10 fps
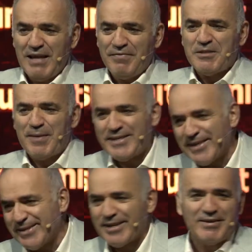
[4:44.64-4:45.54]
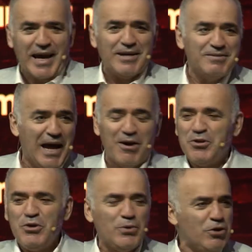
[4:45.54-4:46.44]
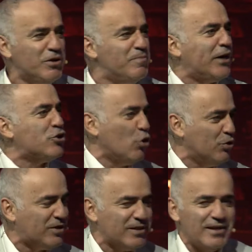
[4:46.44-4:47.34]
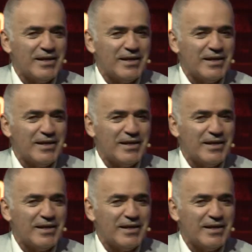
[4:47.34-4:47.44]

basically said, okay, now you can make a choice.